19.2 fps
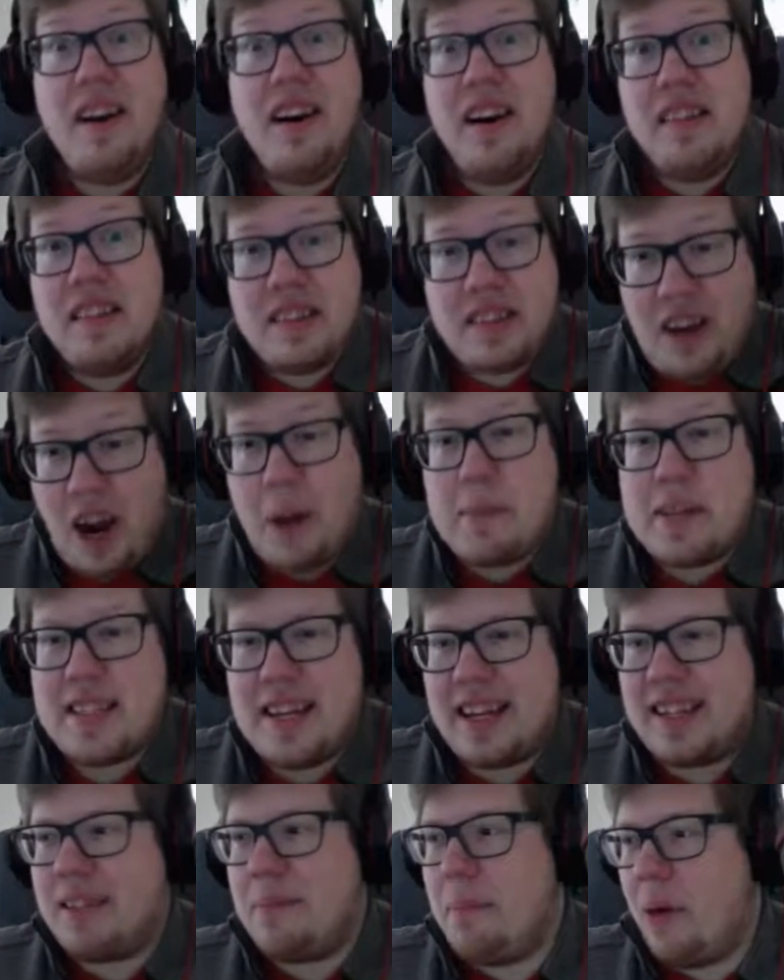And copper is
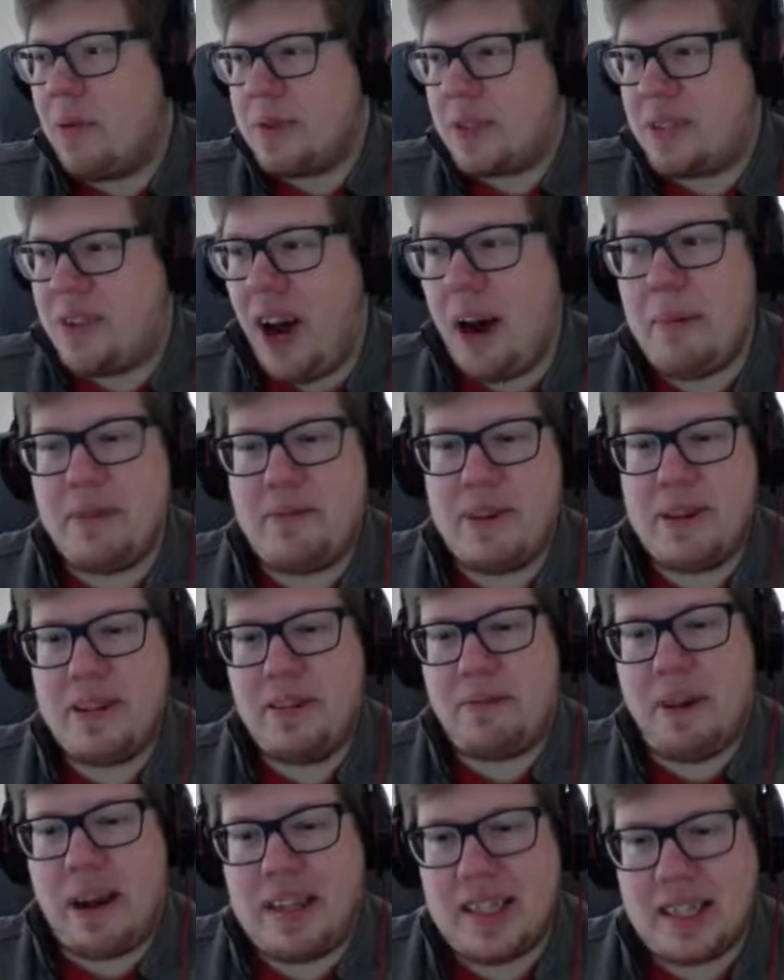like the most common thing you
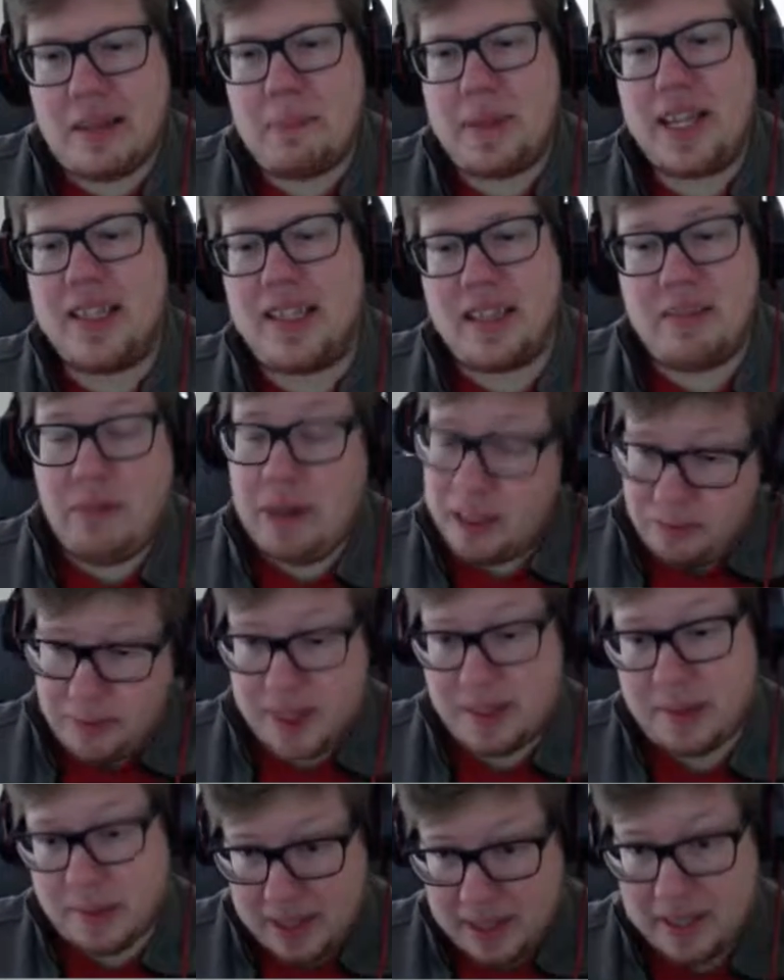find in the beginning, well,
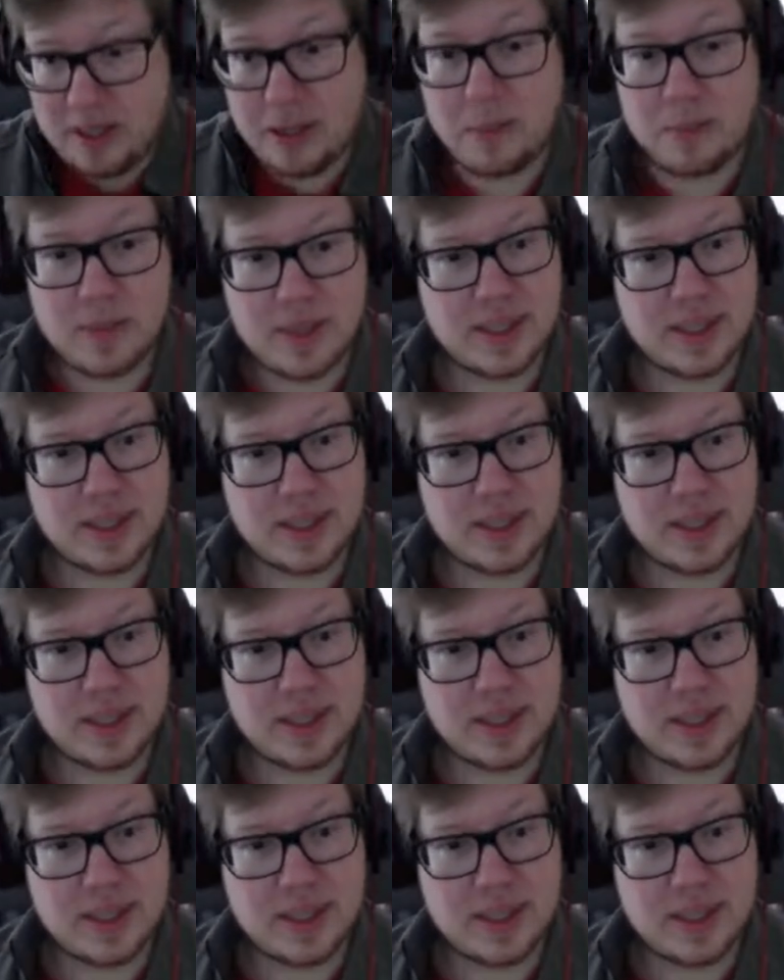with titanium.